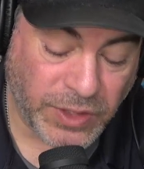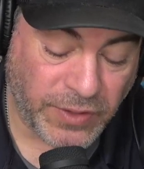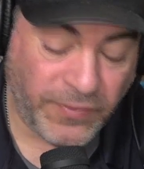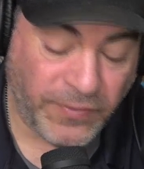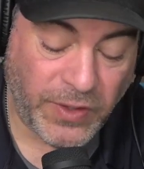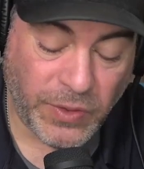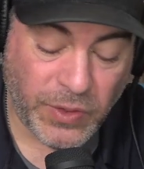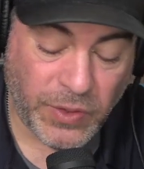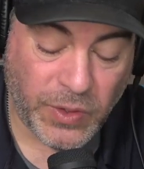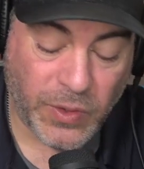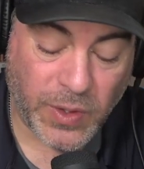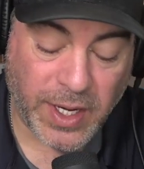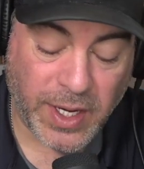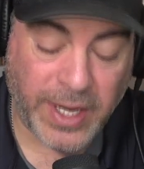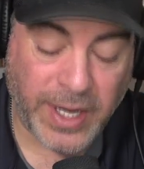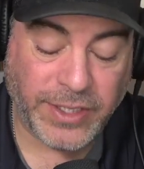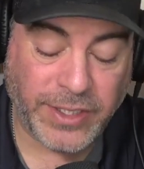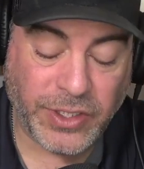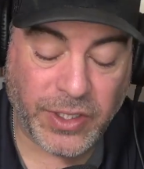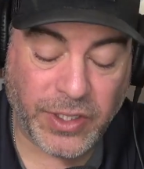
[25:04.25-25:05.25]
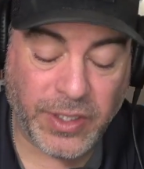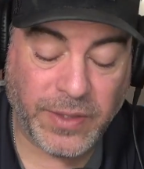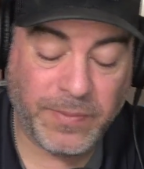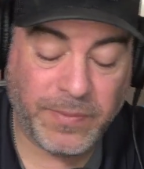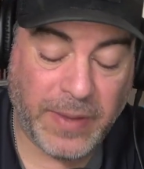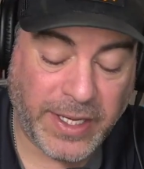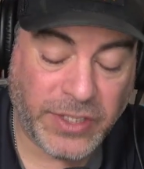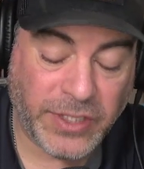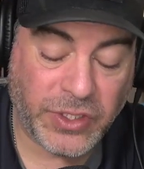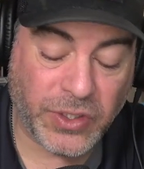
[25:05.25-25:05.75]
of you who are injured,
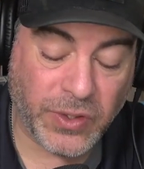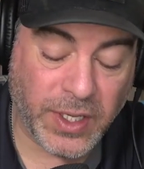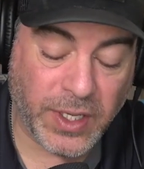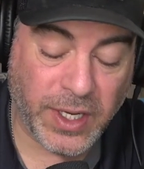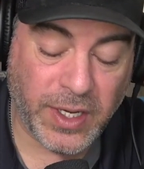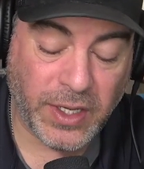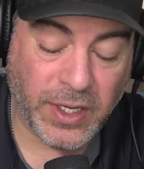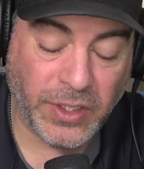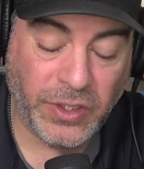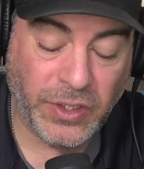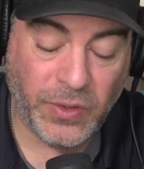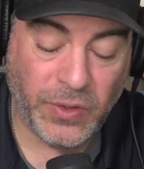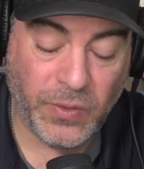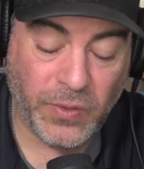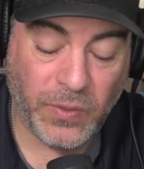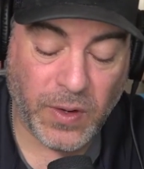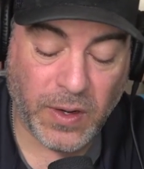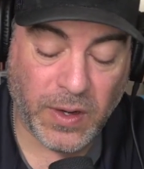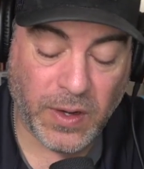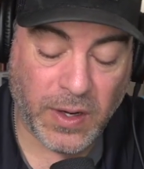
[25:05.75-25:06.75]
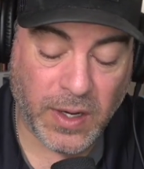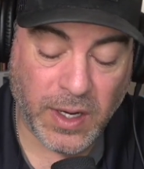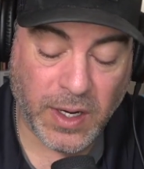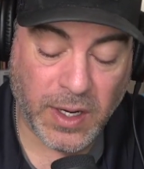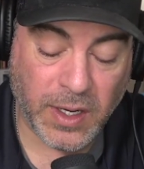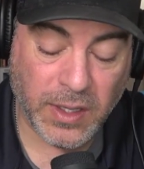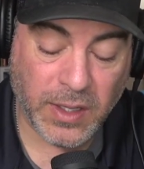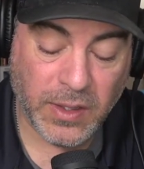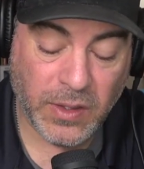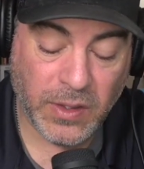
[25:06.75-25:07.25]
make sure you
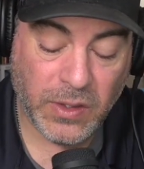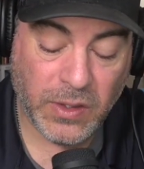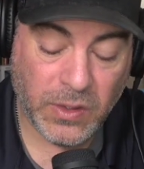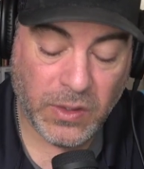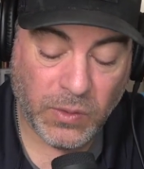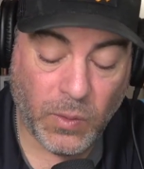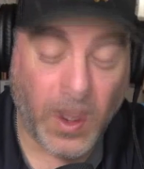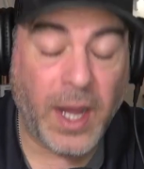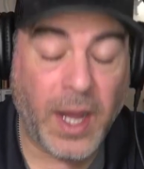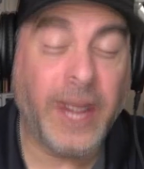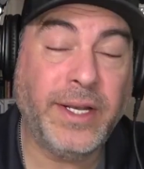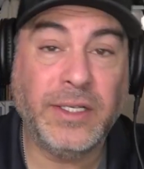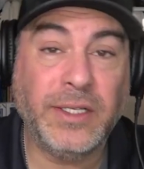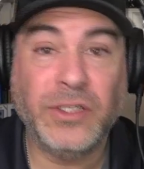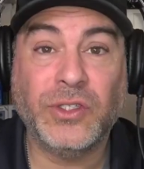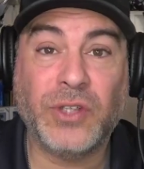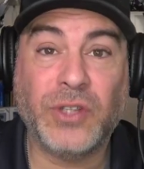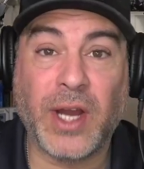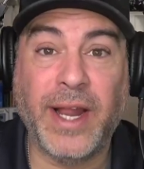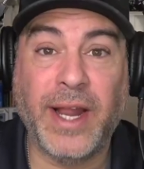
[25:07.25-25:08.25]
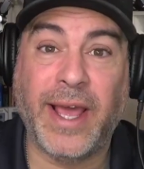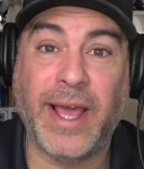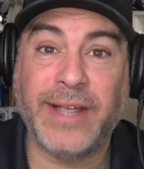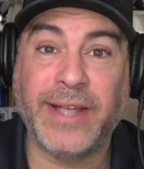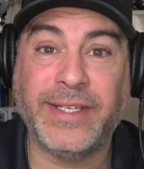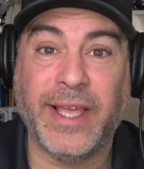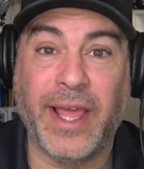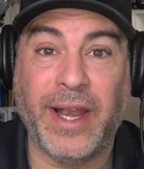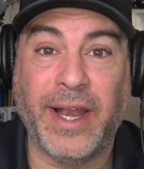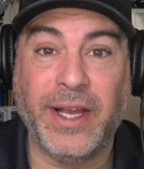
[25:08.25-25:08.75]
are, one, try not
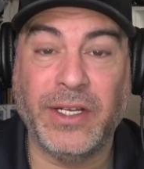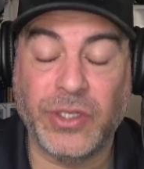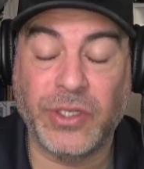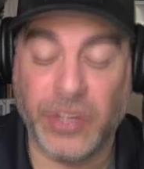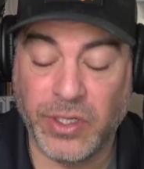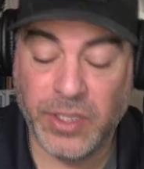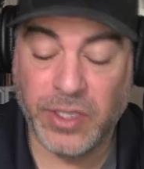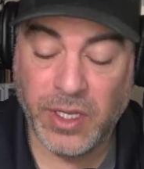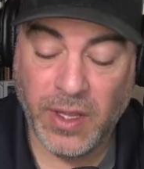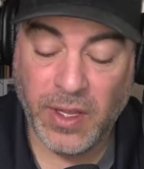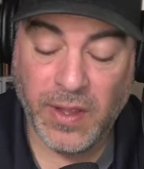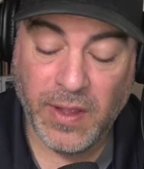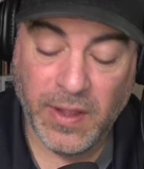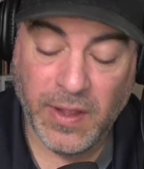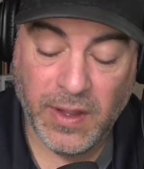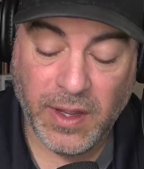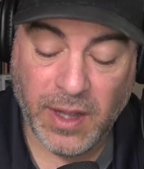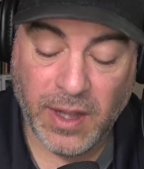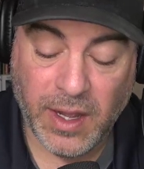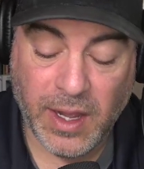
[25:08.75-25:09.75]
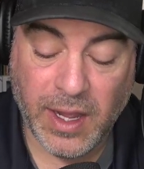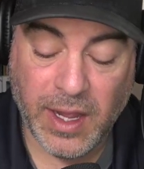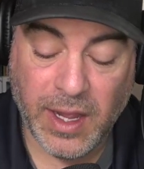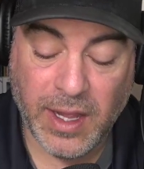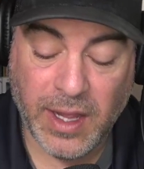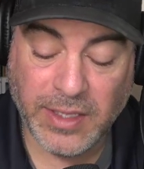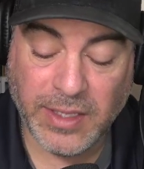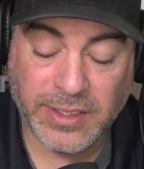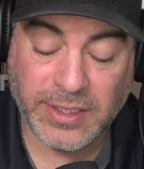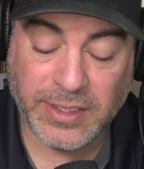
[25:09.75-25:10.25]
to get injured.
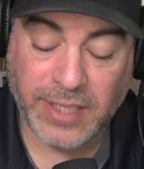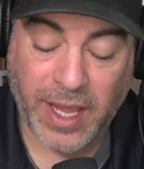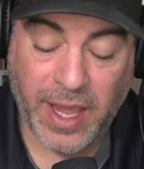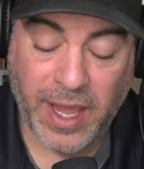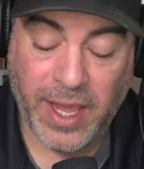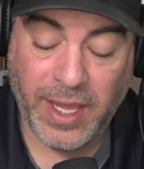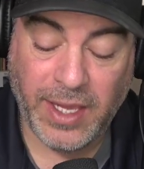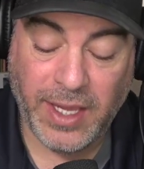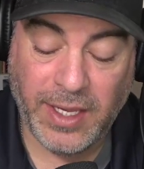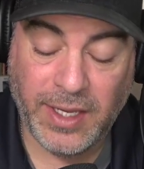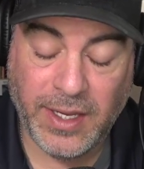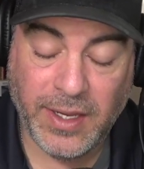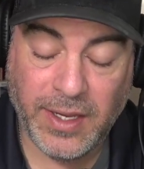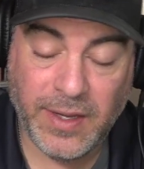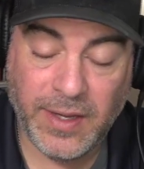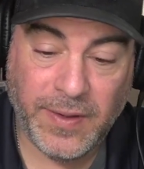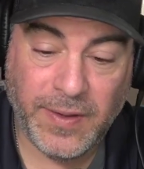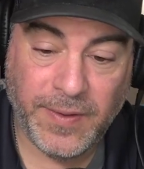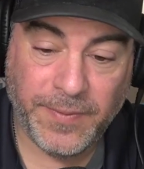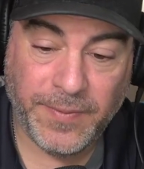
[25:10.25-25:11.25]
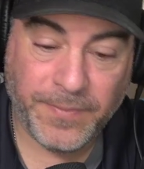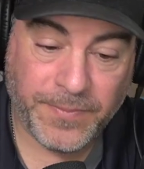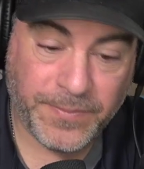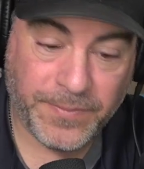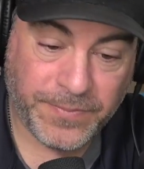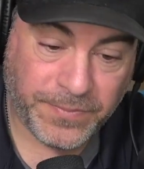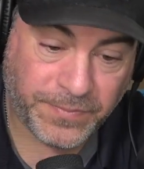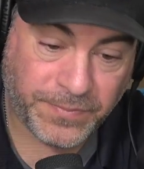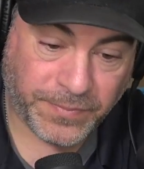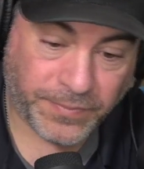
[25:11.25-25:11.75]
Stay
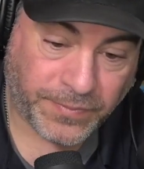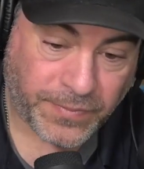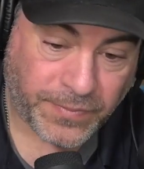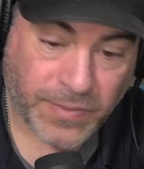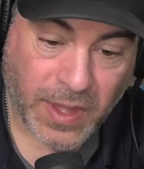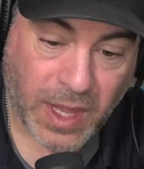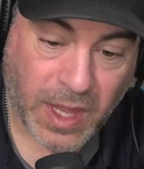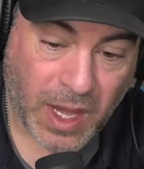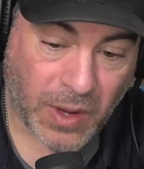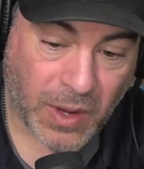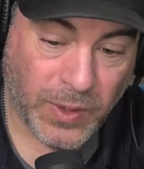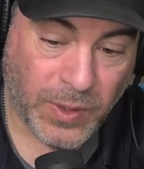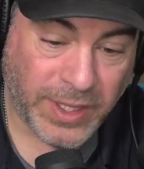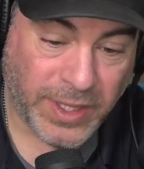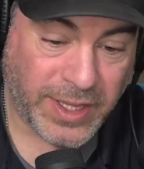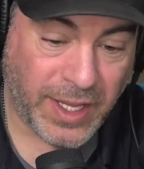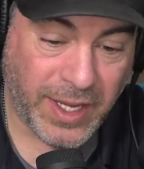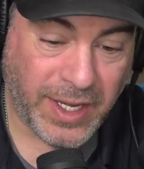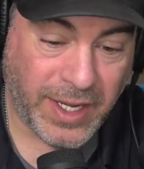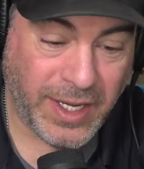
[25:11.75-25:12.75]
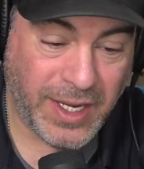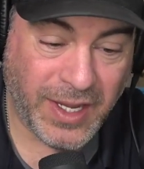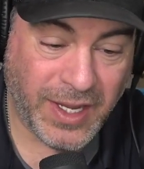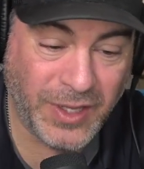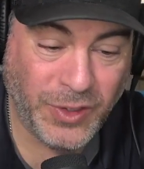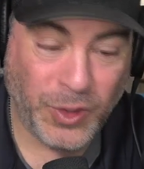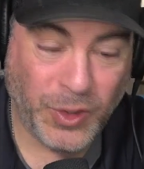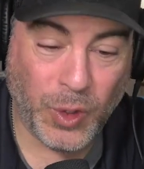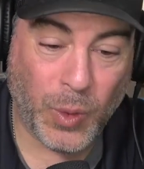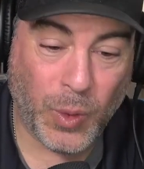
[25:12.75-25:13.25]
within
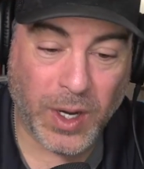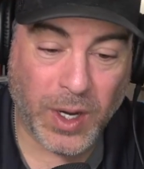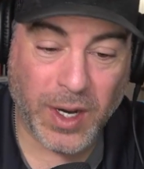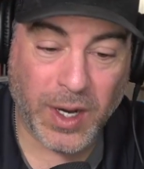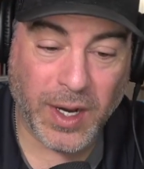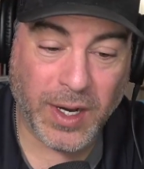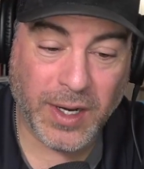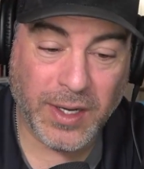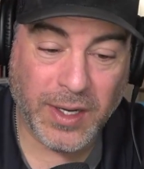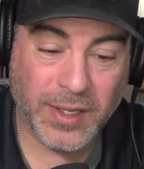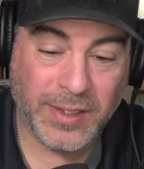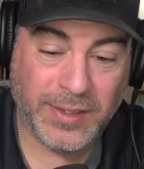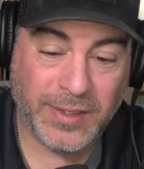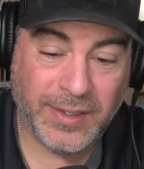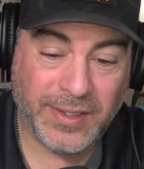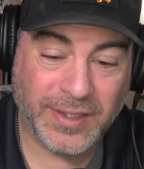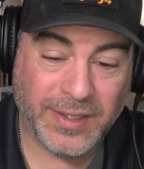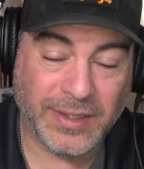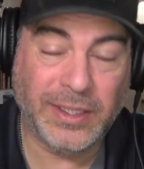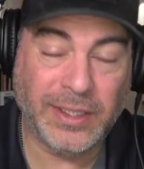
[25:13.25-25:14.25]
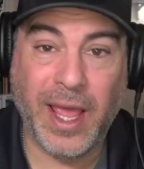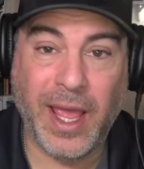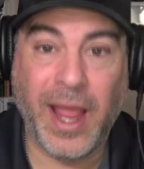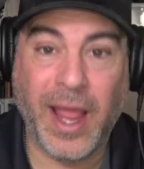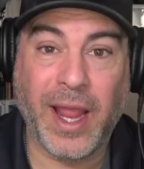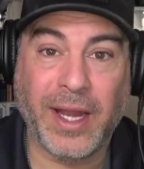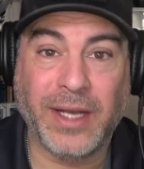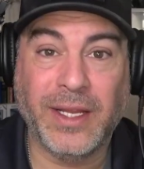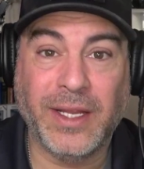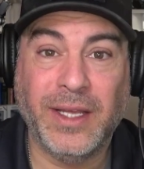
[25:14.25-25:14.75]
your
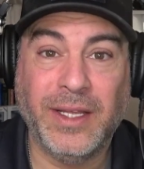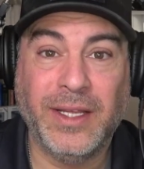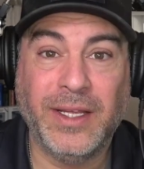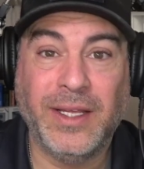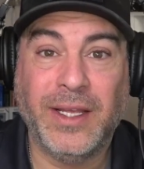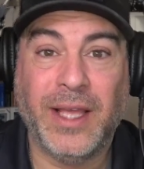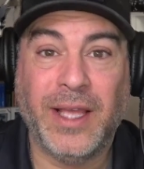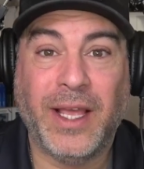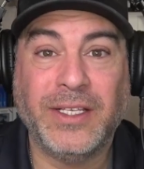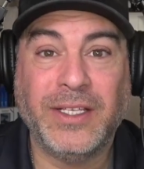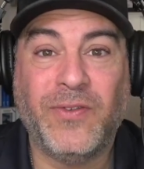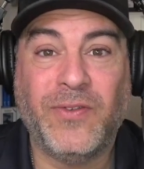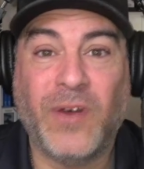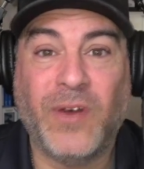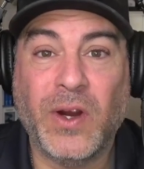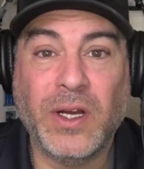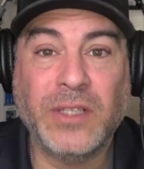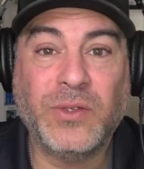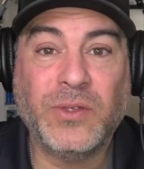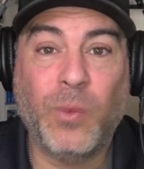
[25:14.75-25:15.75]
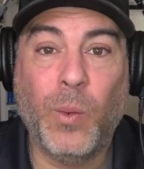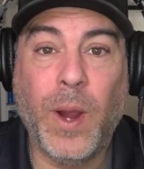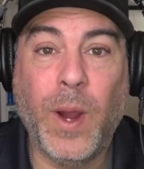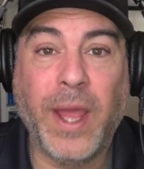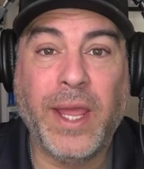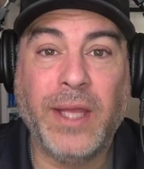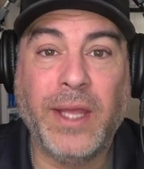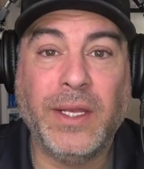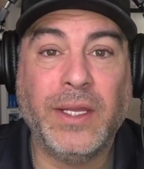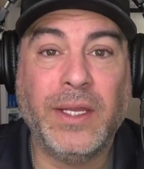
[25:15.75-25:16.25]
lane as far as
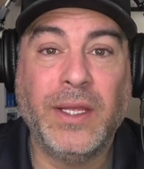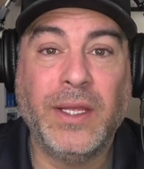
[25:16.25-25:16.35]
weight.